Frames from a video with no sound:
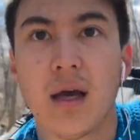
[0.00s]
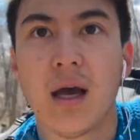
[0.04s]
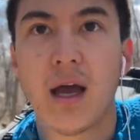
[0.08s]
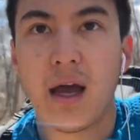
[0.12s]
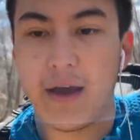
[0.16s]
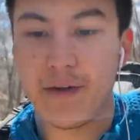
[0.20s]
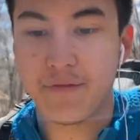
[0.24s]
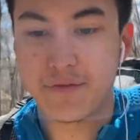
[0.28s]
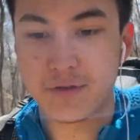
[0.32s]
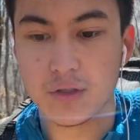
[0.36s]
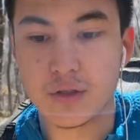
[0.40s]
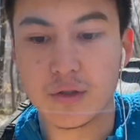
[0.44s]

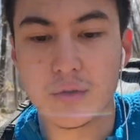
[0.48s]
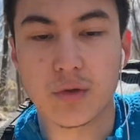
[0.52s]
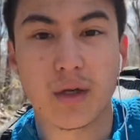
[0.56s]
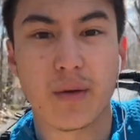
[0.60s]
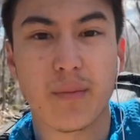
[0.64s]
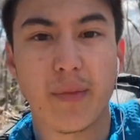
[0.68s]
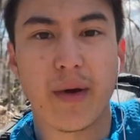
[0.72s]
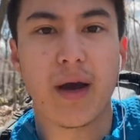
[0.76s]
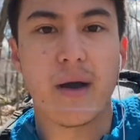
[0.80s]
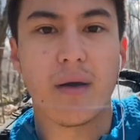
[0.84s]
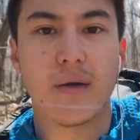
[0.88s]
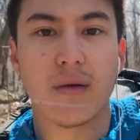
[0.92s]
After doing
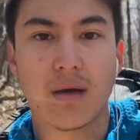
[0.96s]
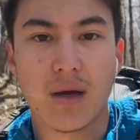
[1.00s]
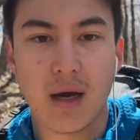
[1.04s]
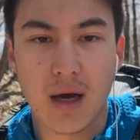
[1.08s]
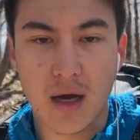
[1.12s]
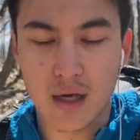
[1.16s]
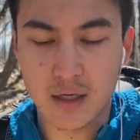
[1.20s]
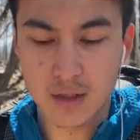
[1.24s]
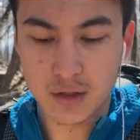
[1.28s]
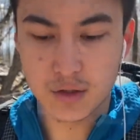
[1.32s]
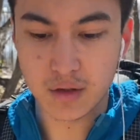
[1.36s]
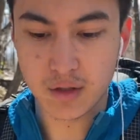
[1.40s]
about
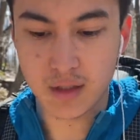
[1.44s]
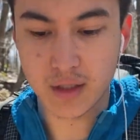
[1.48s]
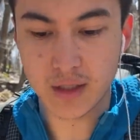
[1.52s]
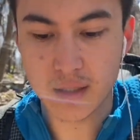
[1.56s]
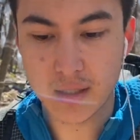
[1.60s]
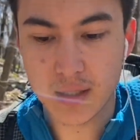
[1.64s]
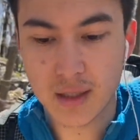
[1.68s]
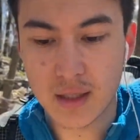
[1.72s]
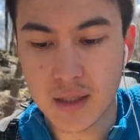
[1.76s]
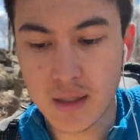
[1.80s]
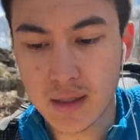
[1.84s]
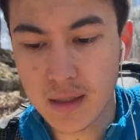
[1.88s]
100
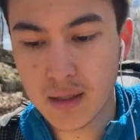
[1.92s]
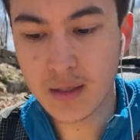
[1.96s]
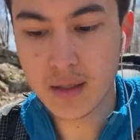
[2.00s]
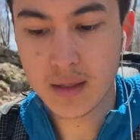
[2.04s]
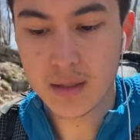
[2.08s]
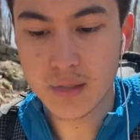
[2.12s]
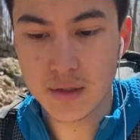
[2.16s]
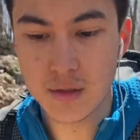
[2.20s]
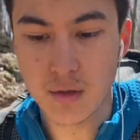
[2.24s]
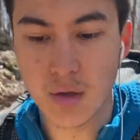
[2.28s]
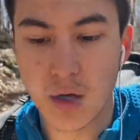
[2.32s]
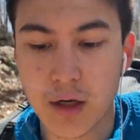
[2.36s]

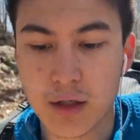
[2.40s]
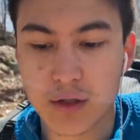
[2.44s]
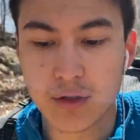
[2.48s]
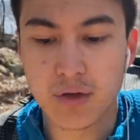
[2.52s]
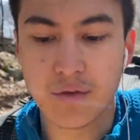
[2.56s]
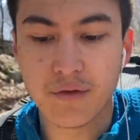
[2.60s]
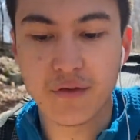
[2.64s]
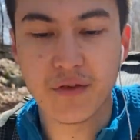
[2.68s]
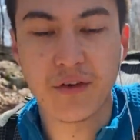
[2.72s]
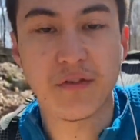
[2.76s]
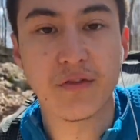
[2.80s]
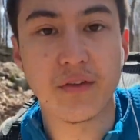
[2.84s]
to
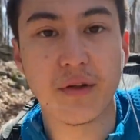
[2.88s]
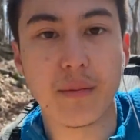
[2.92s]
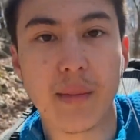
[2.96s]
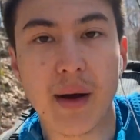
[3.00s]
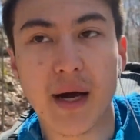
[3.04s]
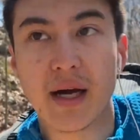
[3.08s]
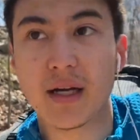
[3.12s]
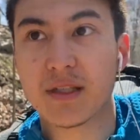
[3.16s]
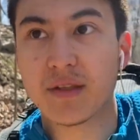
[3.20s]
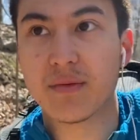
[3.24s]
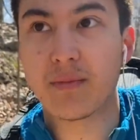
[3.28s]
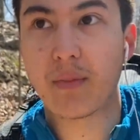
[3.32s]
150
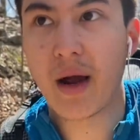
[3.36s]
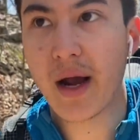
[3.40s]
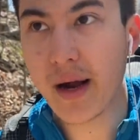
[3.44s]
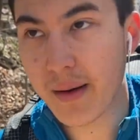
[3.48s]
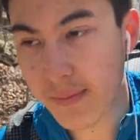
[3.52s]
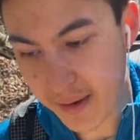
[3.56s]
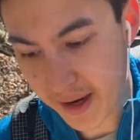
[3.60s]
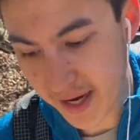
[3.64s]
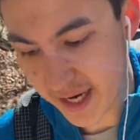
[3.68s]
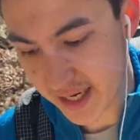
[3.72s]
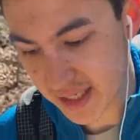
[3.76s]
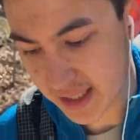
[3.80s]
miles of
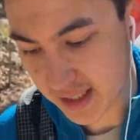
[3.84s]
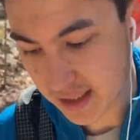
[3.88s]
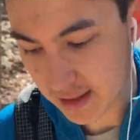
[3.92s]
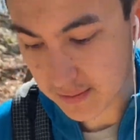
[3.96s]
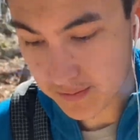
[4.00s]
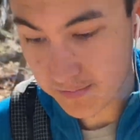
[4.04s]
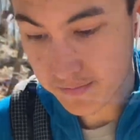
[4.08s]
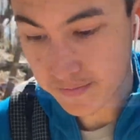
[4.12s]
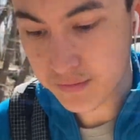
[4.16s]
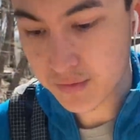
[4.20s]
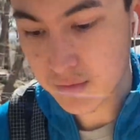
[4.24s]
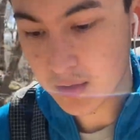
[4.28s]
backpacking,
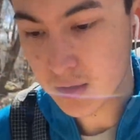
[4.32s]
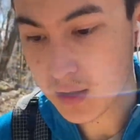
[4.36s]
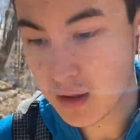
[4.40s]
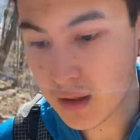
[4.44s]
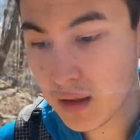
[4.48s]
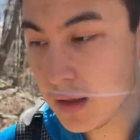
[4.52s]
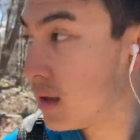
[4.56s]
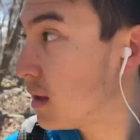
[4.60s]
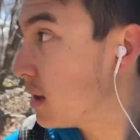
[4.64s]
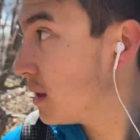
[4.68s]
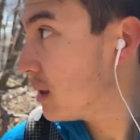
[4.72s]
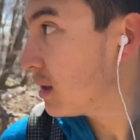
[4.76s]

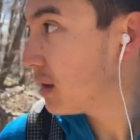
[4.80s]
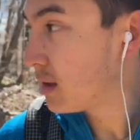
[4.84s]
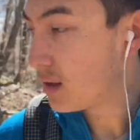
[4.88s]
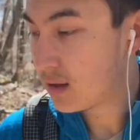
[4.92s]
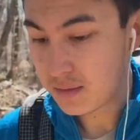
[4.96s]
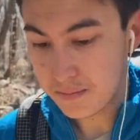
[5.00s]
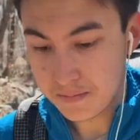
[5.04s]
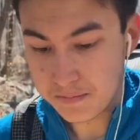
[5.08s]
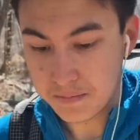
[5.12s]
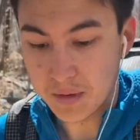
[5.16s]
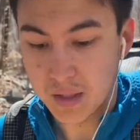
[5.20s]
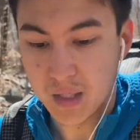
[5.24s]

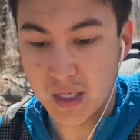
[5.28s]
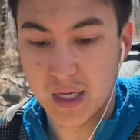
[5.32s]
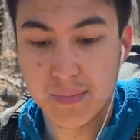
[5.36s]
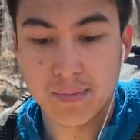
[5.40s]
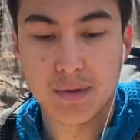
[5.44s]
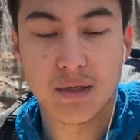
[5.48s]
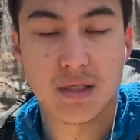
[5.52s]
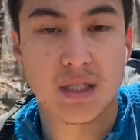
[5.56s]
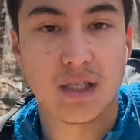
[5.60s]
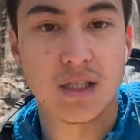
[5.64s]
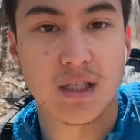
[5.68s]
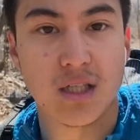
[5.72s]
being able
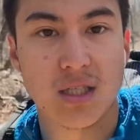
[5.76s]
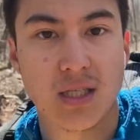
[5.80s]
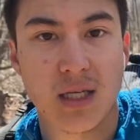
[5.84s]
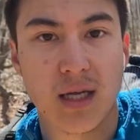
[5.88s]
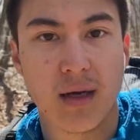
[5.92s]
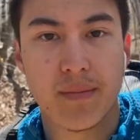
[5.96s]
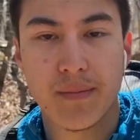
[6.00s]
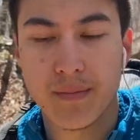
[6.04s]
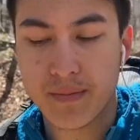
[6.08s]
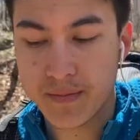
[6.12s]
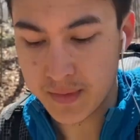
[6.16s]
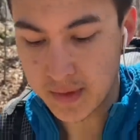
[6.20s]
to just
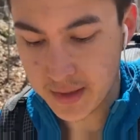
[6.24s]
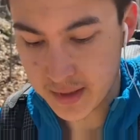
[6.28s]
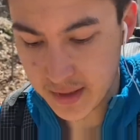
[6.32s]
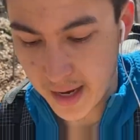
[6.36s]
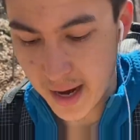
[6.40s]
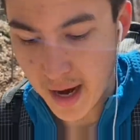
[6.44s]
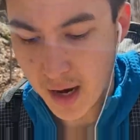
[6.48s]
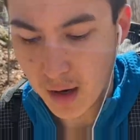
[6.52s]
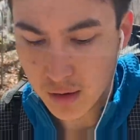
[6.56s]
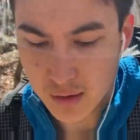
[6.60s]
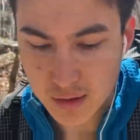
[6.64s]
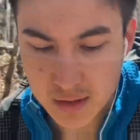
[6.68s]
come
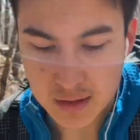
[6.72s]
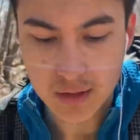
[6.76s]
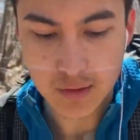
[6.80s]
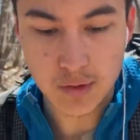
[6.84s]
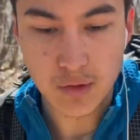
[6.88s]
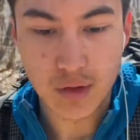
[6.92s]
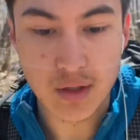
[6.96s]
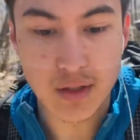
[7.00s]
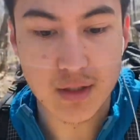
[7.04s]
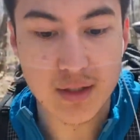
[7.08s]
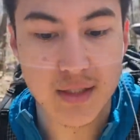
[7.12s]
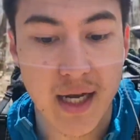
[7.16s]
out and do a
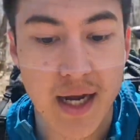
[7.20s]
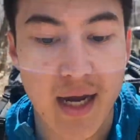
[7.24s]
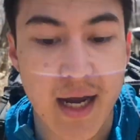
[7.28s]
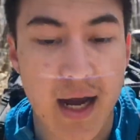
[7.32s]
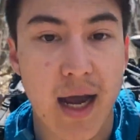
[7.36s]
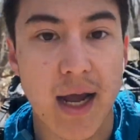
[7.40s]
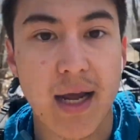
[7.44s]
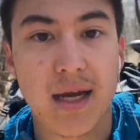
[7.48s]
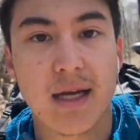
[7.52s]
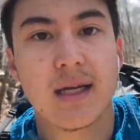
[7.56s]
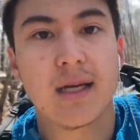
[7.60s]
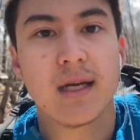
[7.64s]
little day
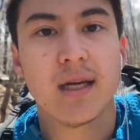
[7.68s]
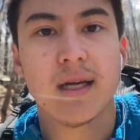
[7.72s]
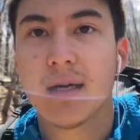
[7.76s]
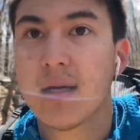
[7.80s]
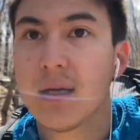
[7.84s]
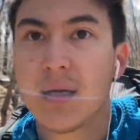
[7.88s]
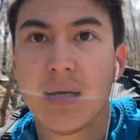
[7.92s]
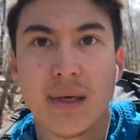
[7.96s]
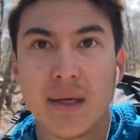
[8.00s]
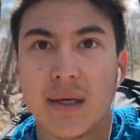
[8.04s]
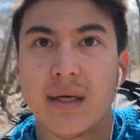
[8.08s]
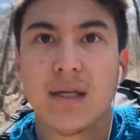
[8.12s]
hike,
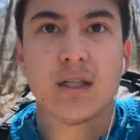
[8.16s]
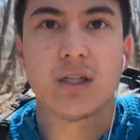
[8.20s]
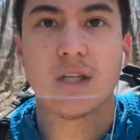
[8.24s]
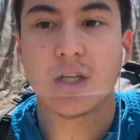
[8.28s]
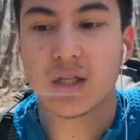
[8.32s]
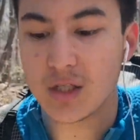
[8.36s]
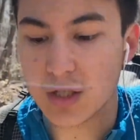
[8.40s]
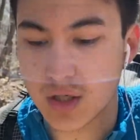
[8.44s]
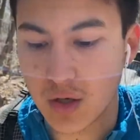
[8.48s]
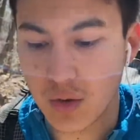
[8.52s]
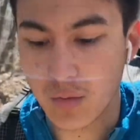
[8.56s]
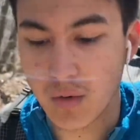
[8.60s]
it's
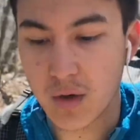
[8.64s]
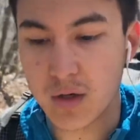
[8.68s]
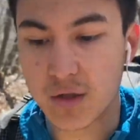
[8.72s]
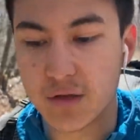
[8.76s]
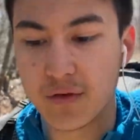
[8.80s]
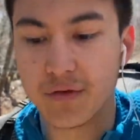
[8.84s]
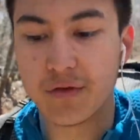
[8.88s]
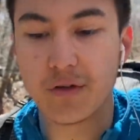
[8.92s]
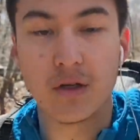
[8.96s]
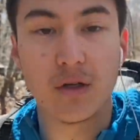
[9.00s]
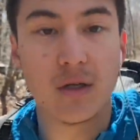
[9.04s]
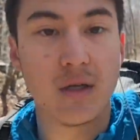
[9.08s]
just so
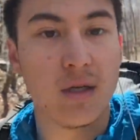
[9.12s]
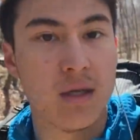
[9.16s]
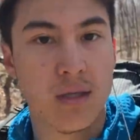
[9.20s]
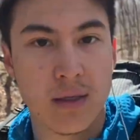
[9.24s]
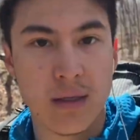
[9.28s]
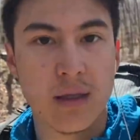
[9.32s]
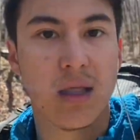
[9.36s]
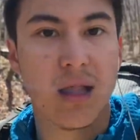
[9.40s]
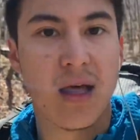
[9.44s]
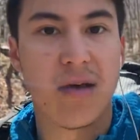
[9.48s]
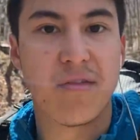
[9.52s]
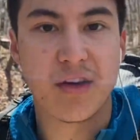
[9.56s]
wonderful.
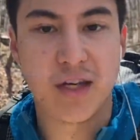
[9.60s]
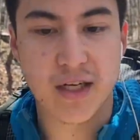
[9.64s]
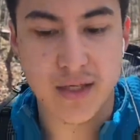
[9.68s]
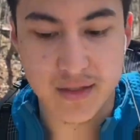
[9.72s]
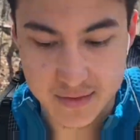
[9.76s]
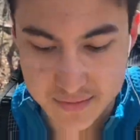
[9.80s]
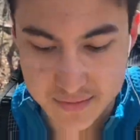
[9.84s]
Love it.